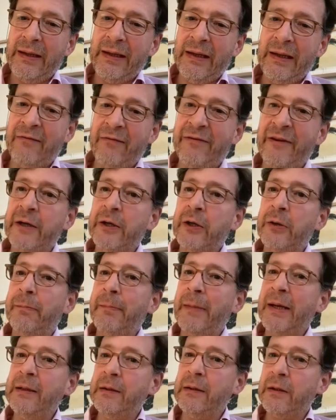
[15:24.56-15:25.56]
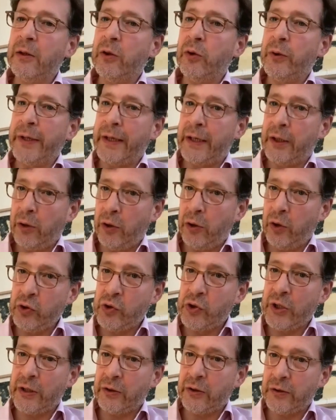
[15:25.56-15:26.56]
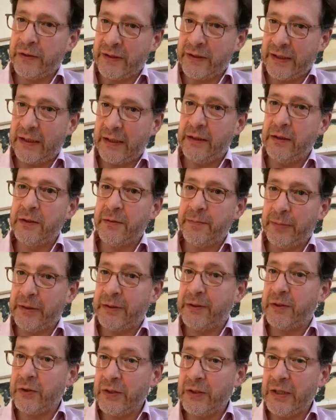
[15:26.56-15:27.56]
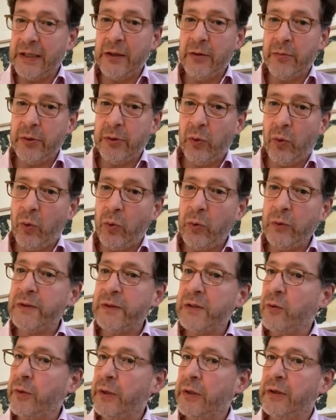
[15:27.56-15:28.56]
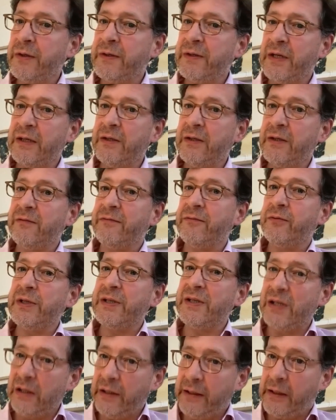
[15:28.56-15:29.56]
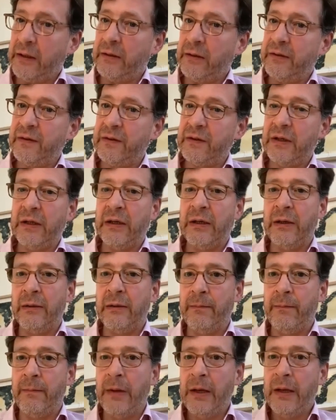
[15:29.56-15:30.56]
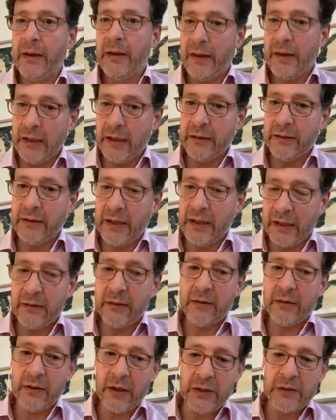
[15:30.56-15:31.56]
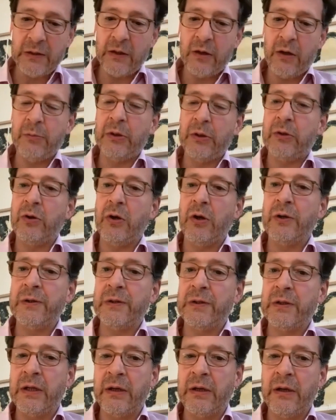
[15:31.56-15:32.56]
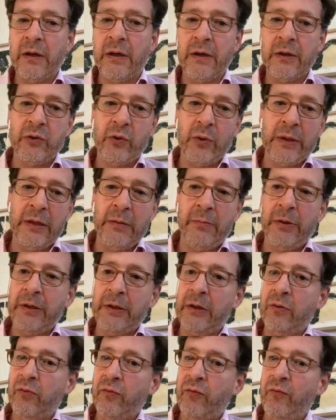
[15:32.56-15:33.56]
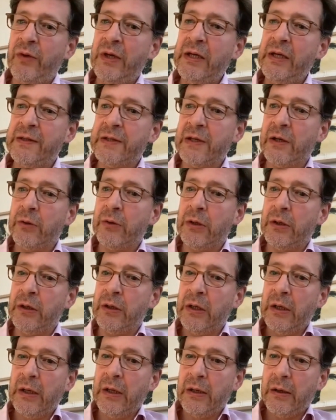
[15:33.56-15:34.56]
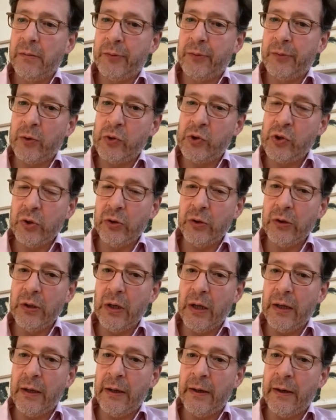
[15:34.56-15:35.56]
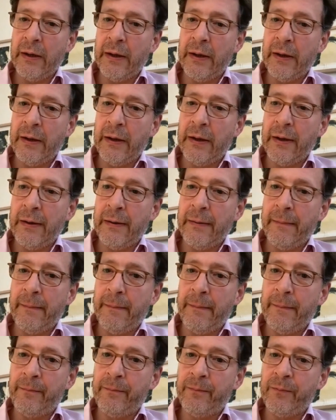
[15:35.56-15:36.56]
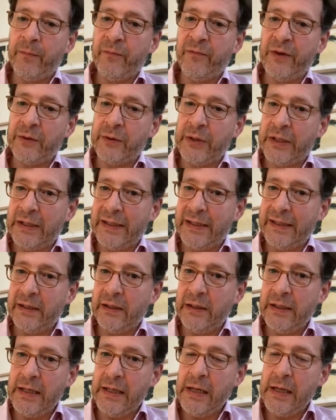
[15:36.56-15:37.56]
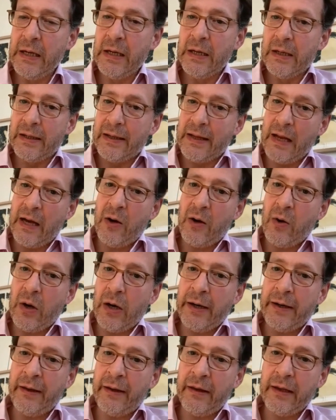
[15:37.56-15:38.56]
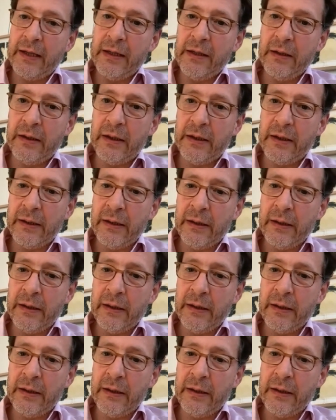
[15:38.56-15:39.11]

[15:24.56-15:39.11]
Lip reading: environmental or ecological sense, but sustainable also in the sense of resilience. That does come across to anybody who reads our brochure very clearly. Now, I think